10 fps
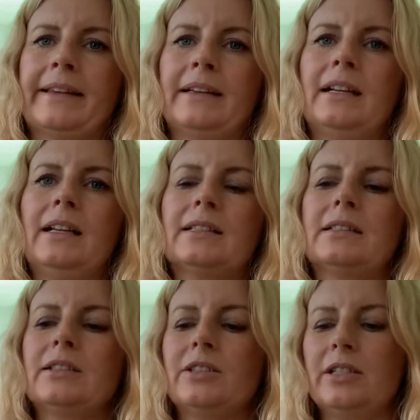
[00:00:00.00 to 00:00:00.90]
Let's
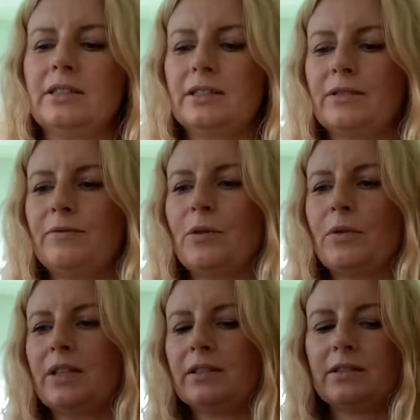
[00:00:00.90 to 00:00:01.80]
just
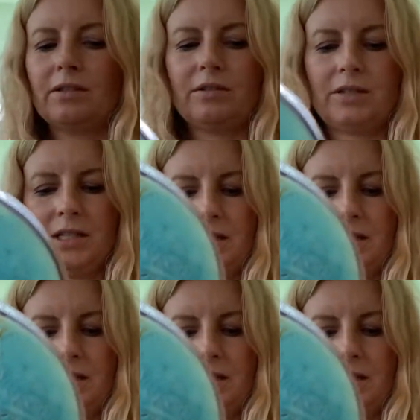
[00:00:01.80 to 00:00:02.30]
focus on the